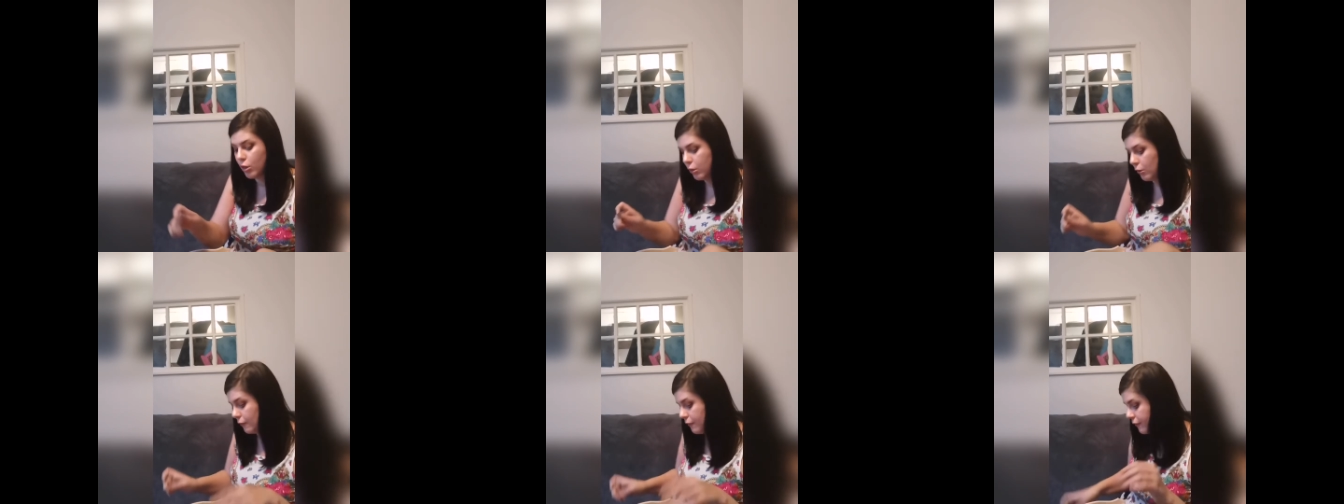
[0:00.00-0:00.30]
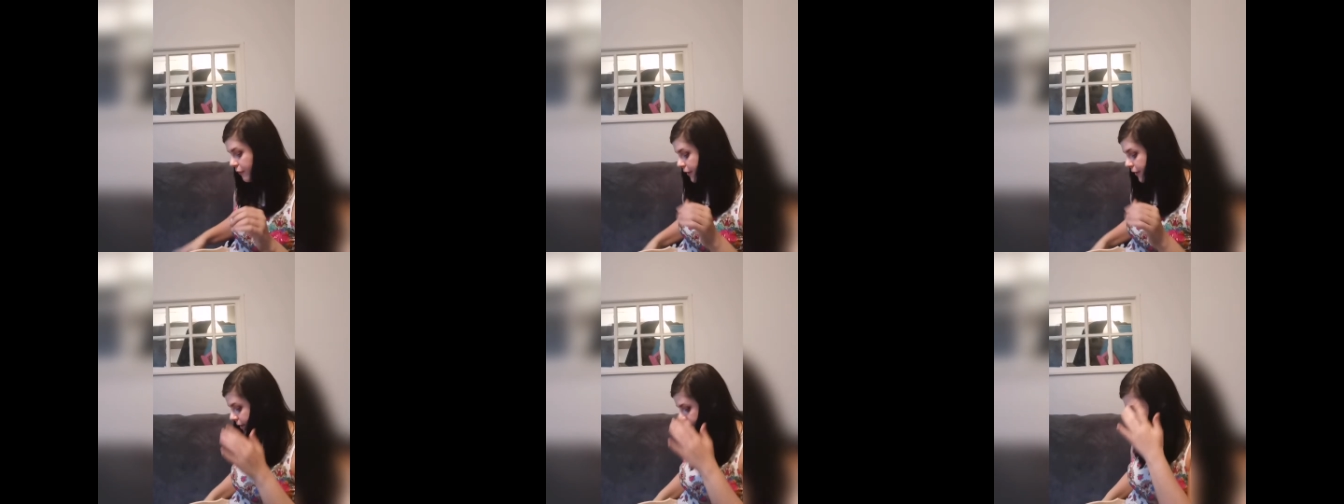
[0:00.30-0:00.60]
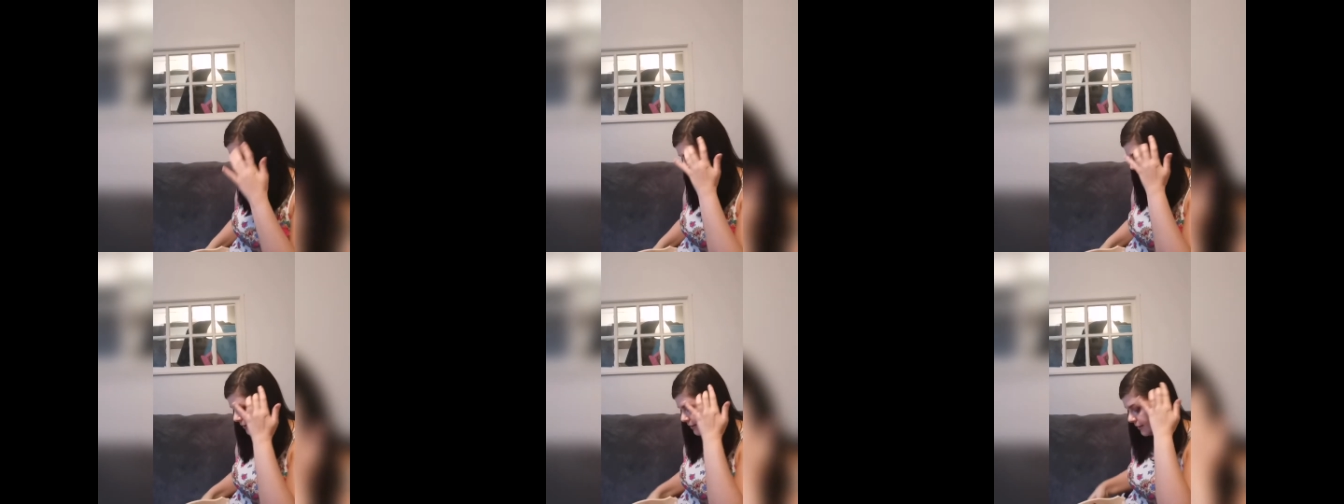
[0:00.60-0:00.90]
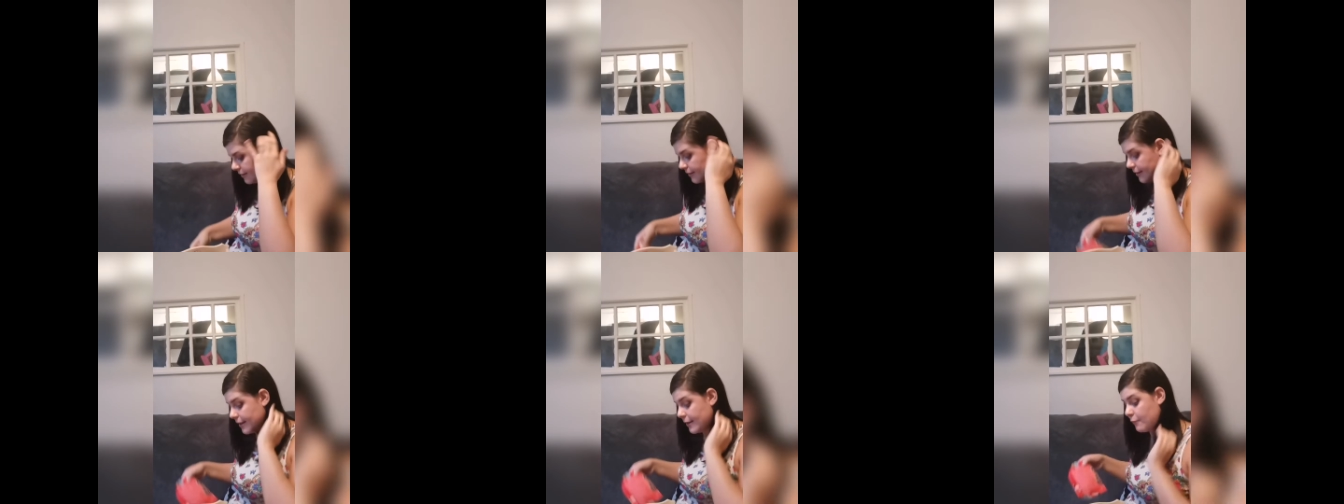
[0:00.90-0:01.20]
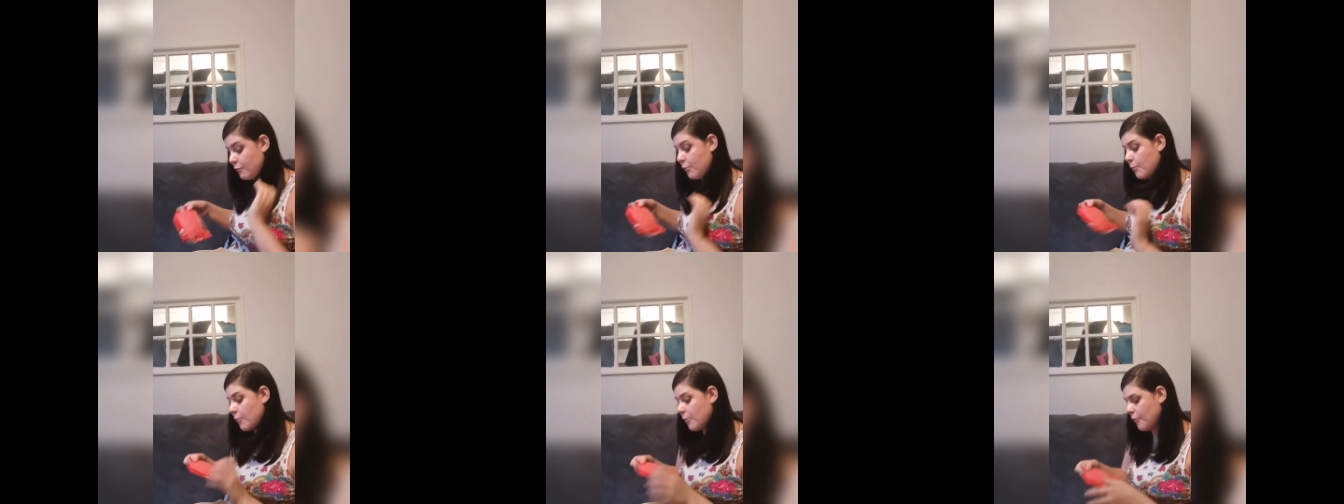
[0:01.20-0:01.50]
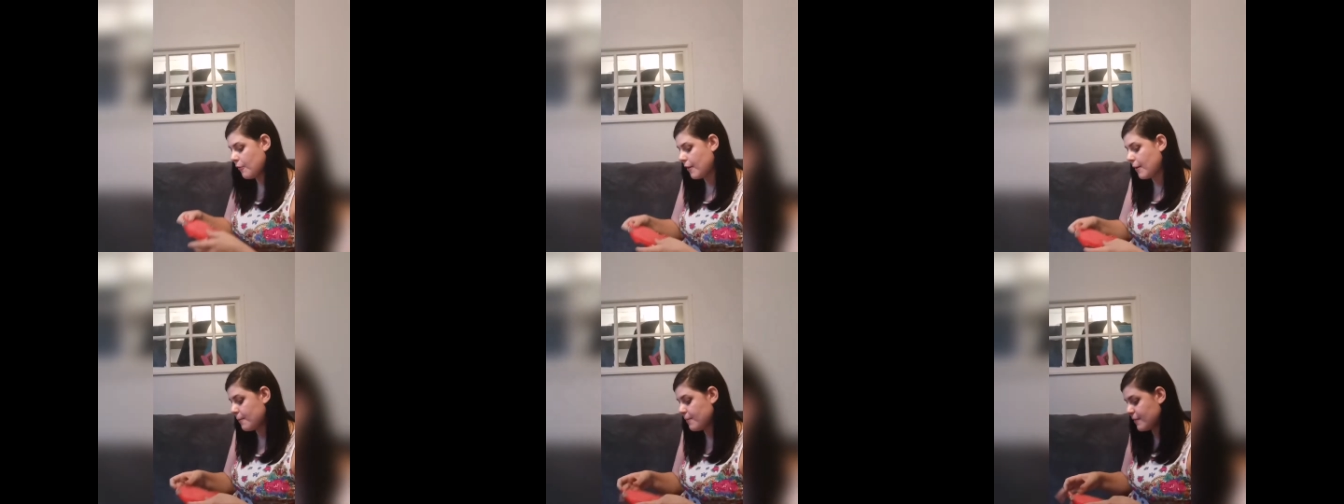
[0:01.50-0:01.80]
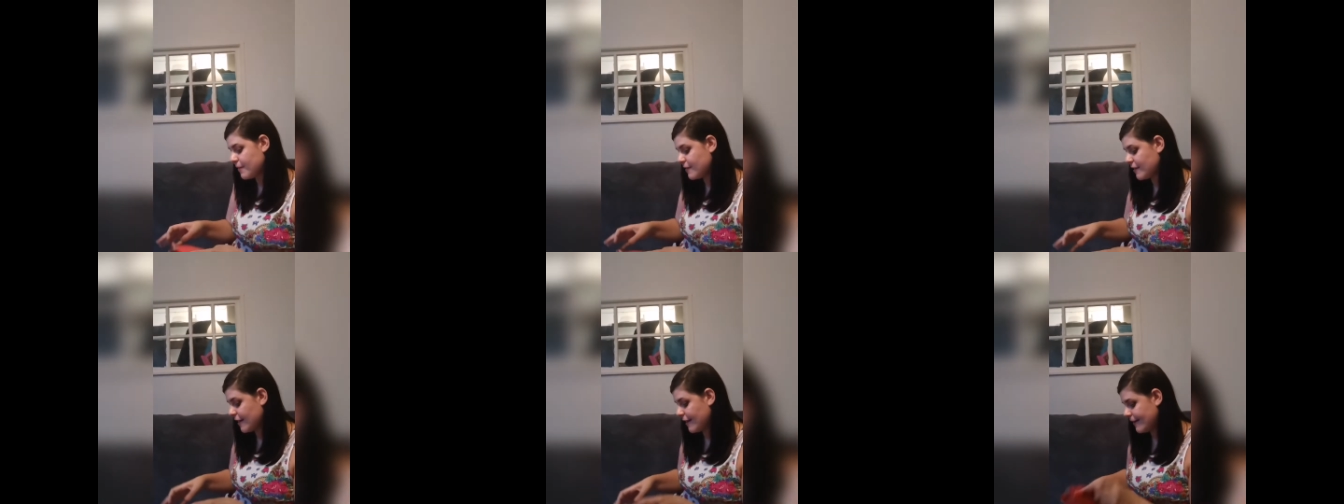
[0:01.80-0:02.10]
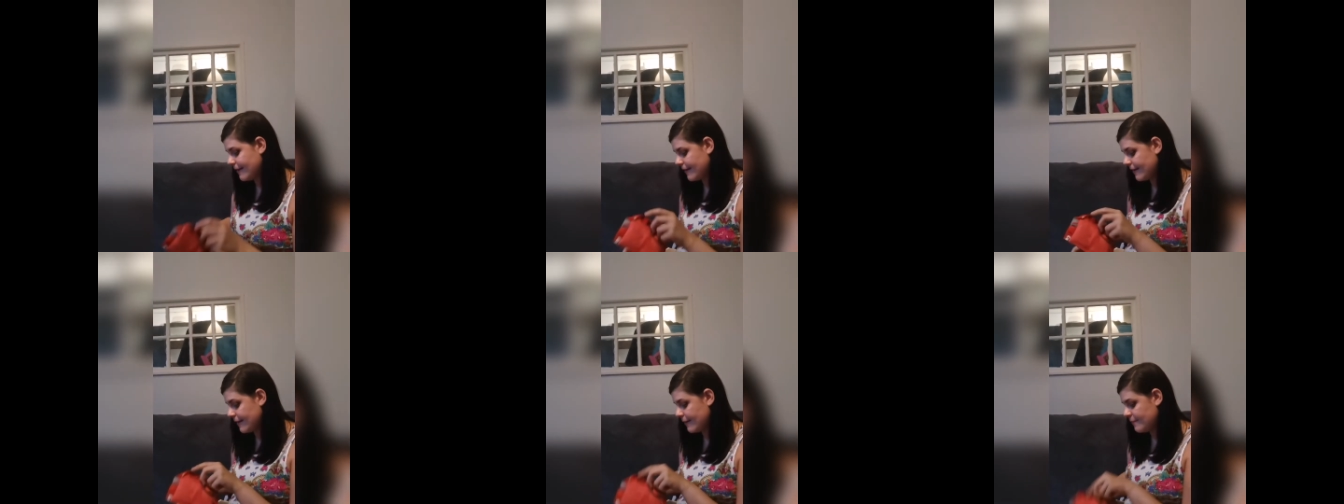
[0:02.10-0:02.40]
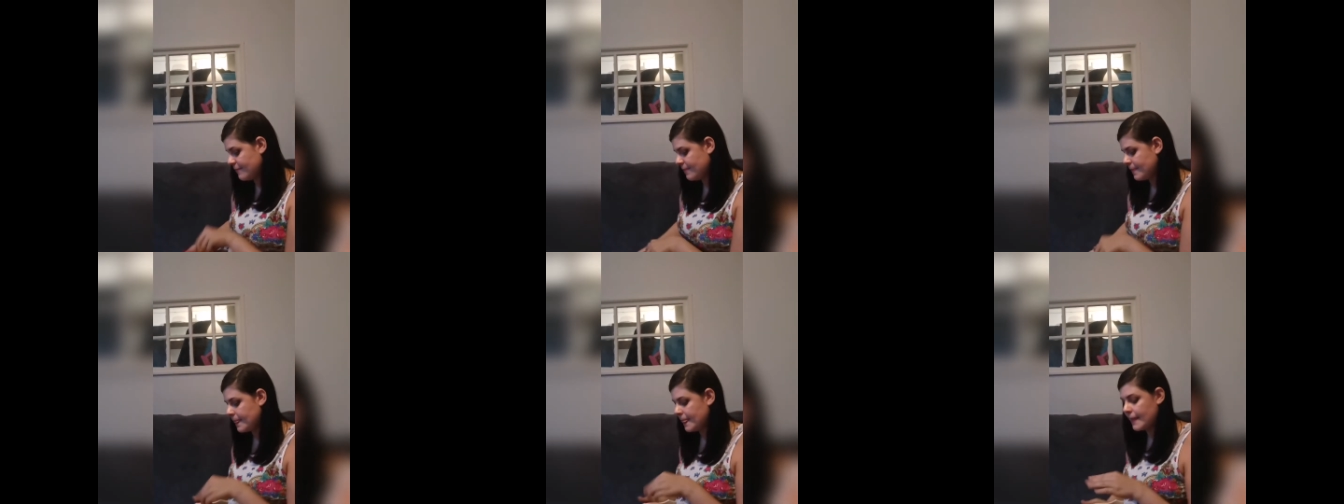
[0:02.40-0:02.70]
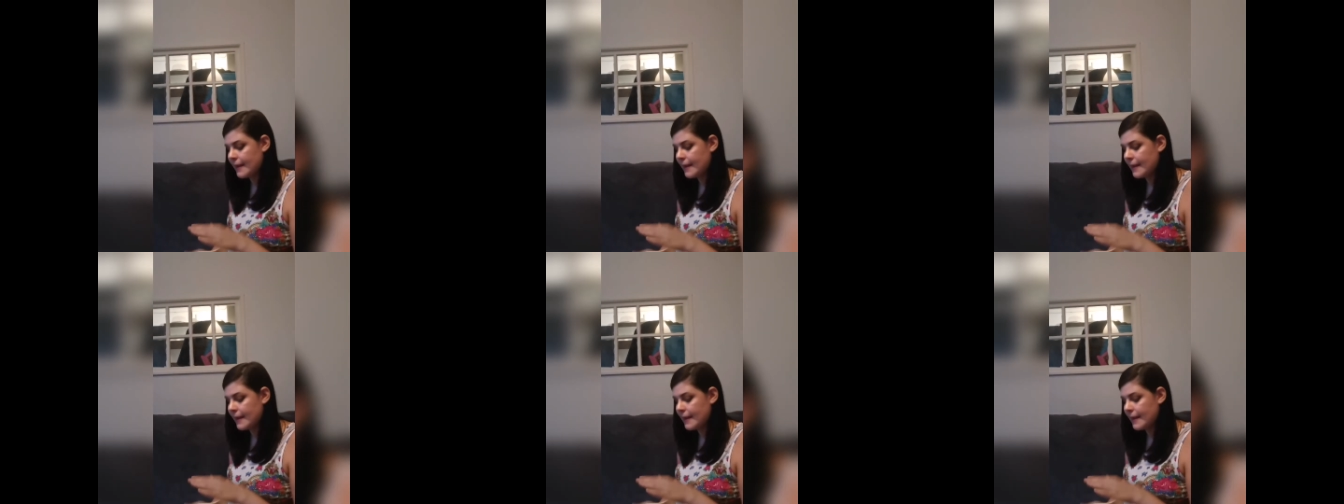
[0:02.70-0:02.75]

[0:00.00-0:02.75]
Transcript: love that and he will put that beside him